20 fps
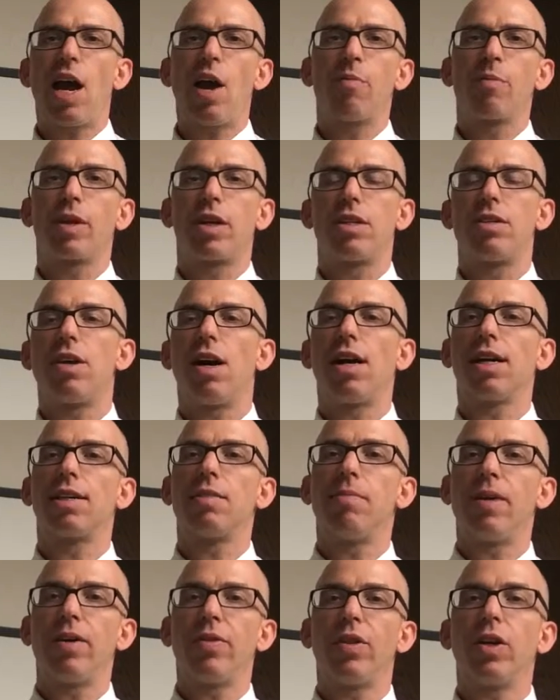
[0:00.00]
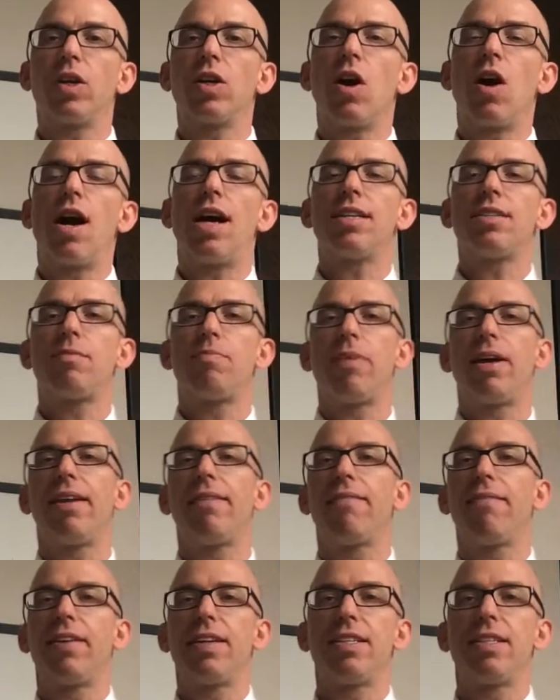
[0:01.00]
Now I'm going to talk about the
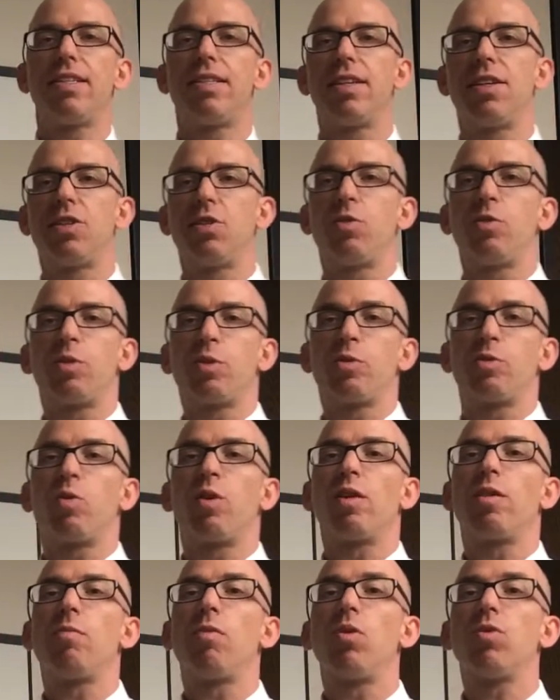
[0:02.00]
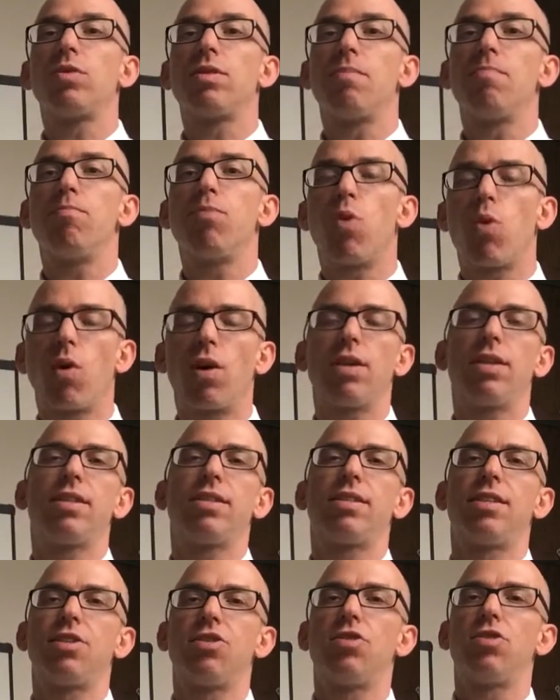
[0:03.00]
cost-benefit decision, which is one of the most important
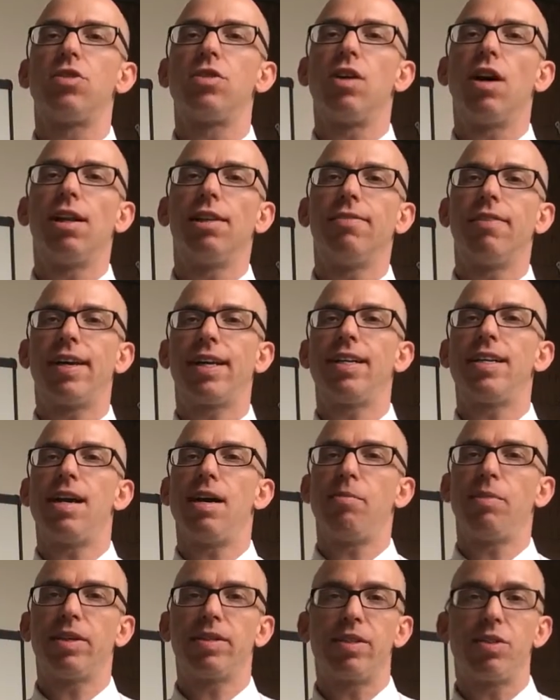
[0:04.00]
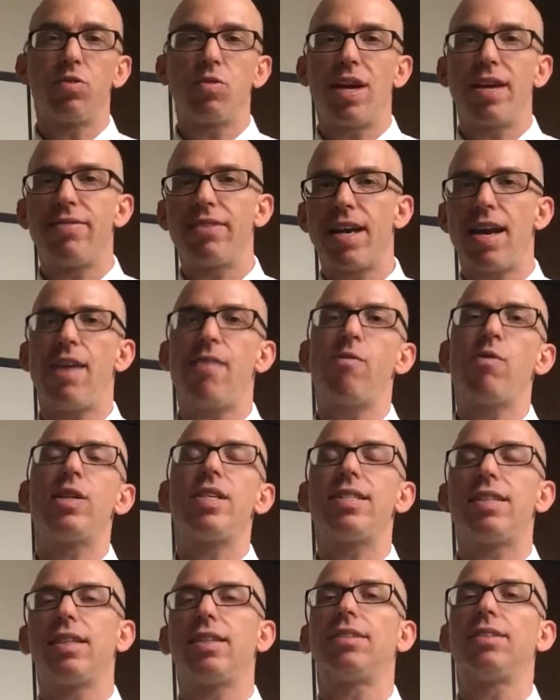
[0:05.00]
decisions in all of economics. It drives every
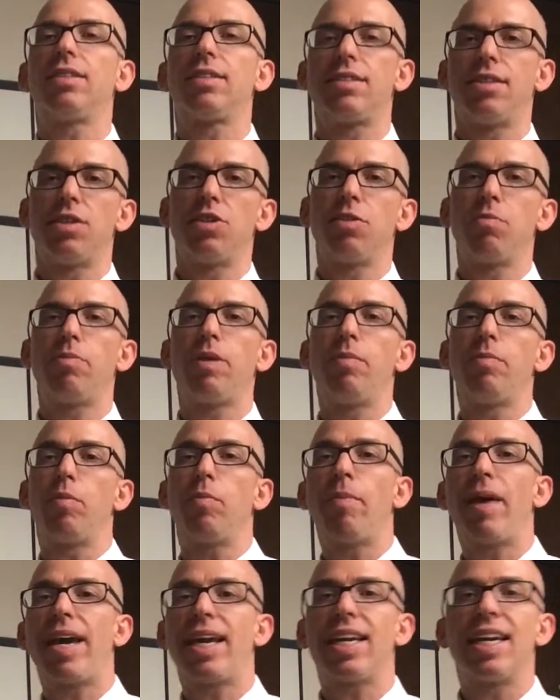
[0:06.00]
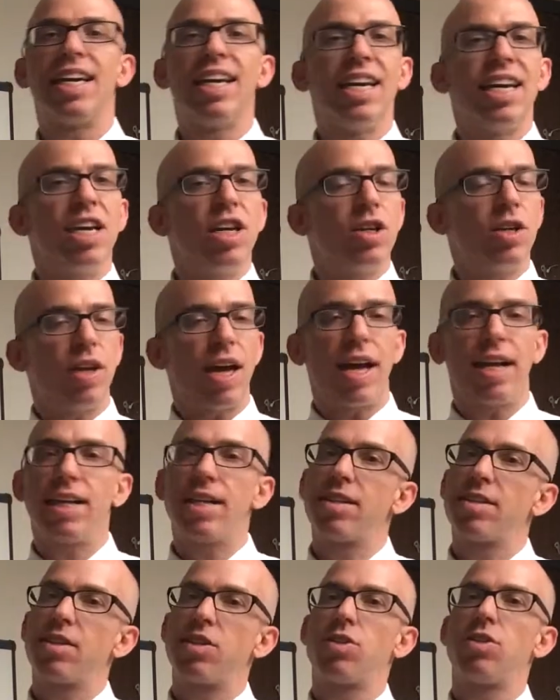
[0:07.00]
single decision people make. Any
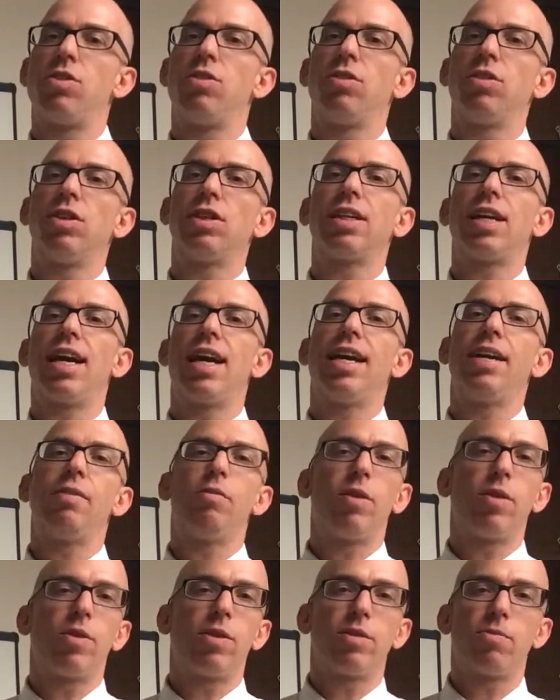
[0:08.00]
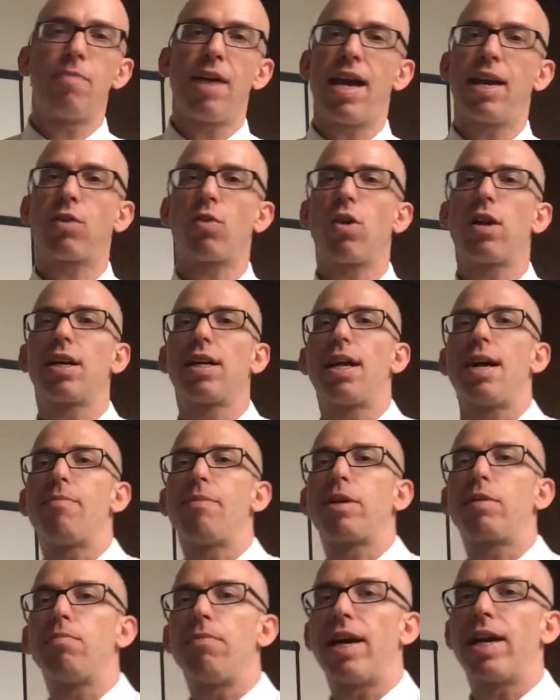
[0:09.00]
decision you look at, whether it's
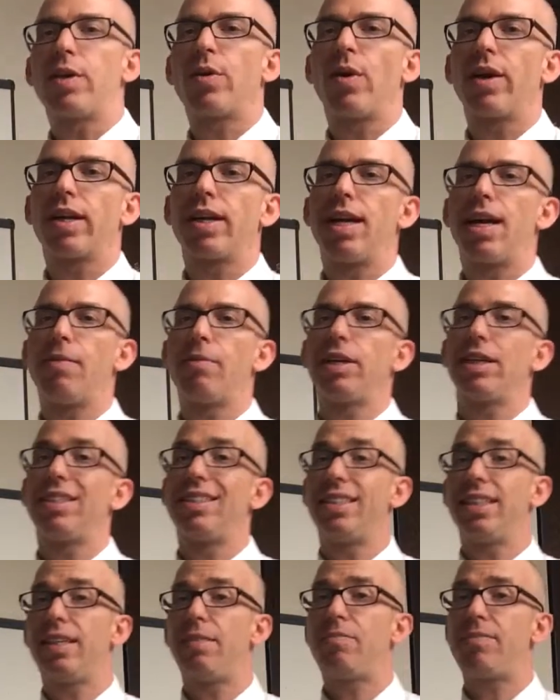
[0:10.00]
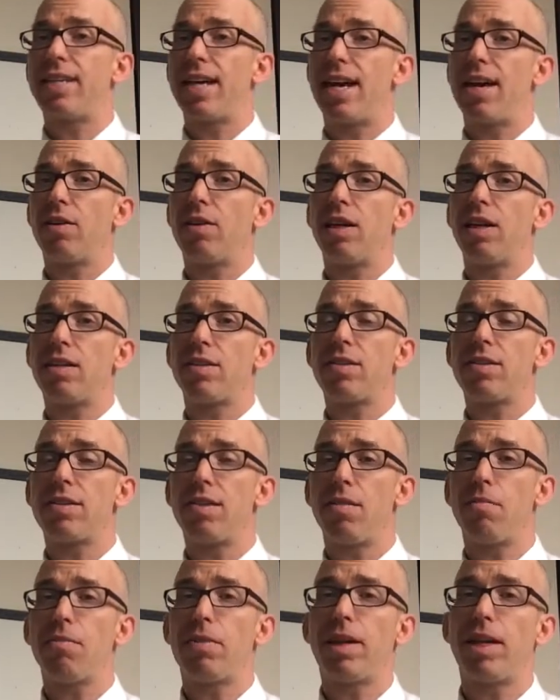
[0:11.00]
macroeconomic, microeconomic, deep down it is
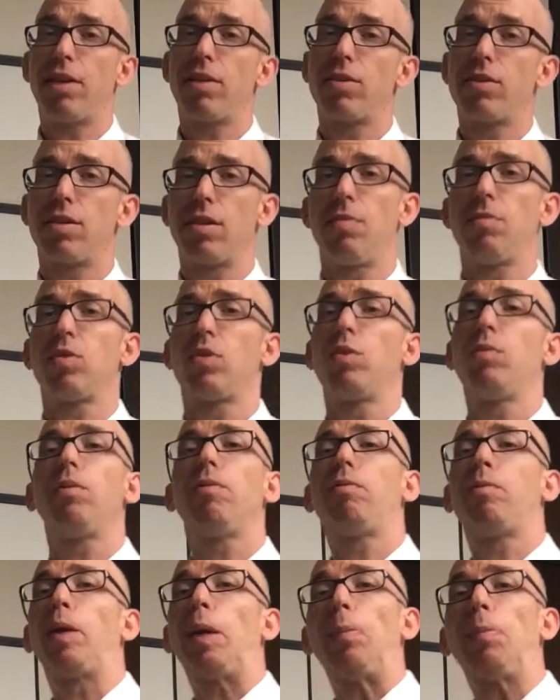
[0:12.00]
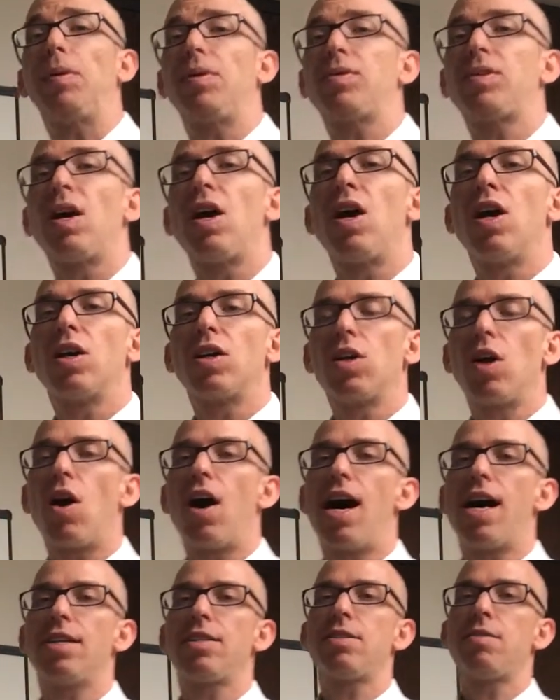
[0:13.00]
somebody or some group of people's
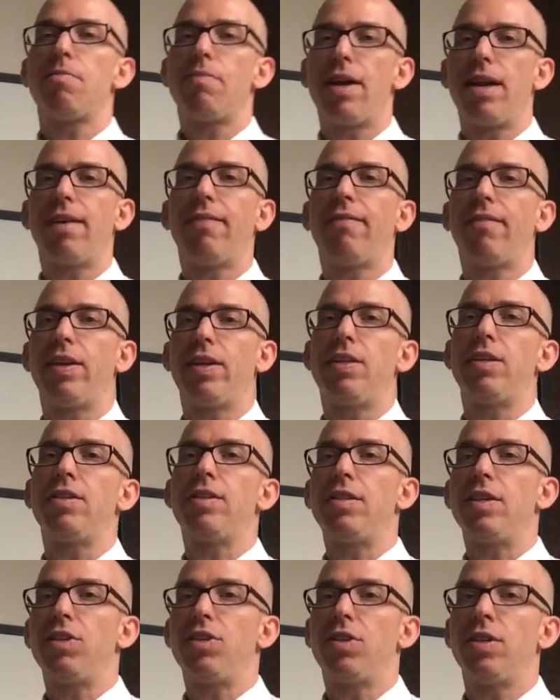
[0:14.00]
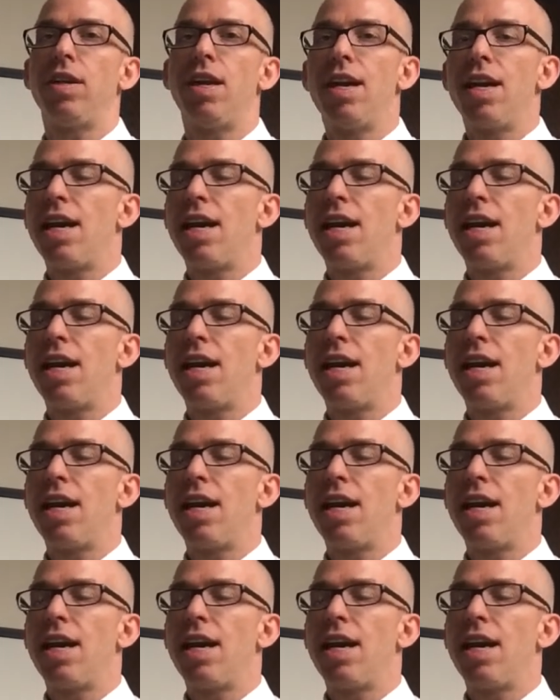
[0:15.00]
cost-benefit decision.